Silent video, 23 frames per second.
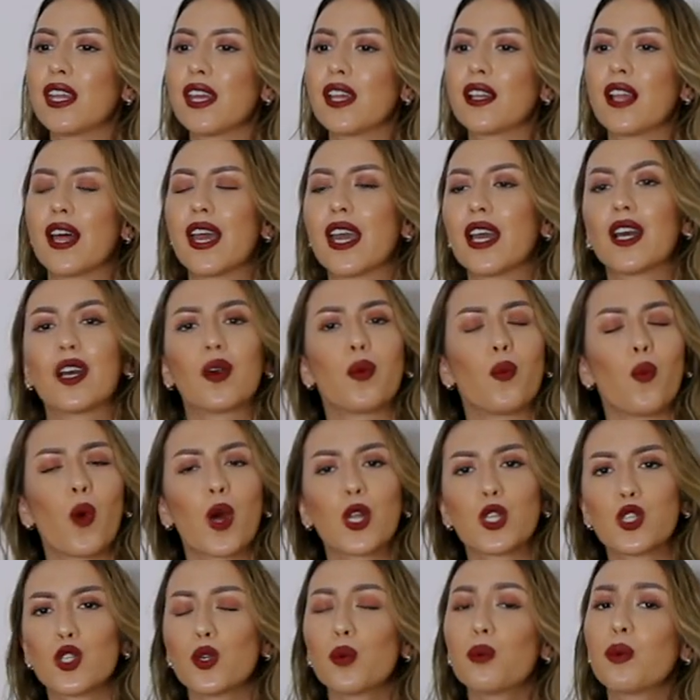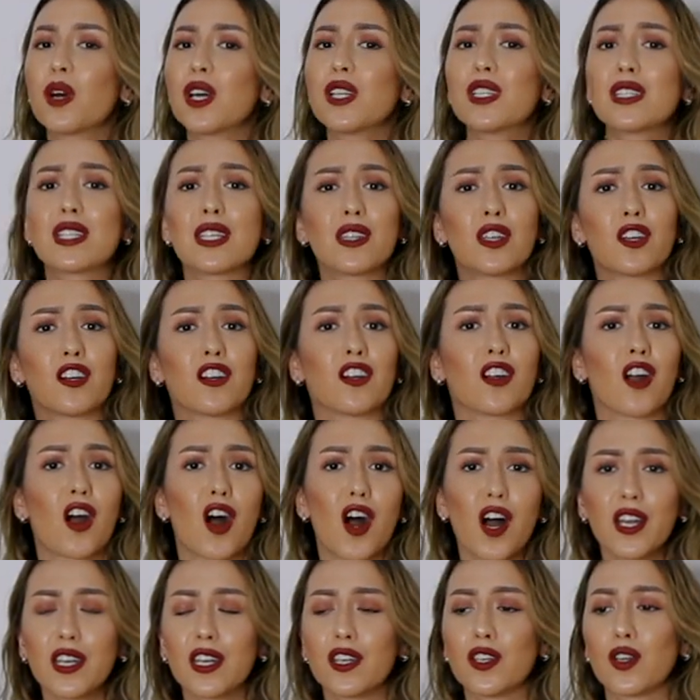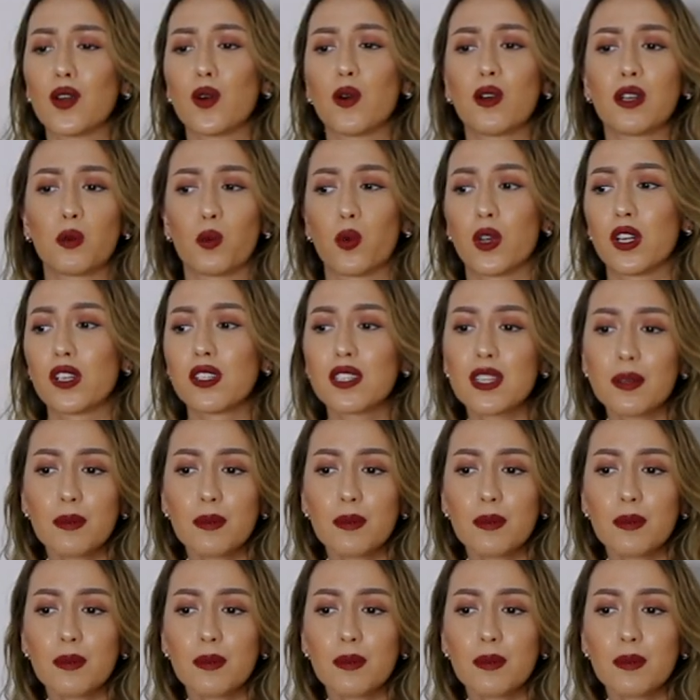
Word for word: they like one two months and they're gone and no one wears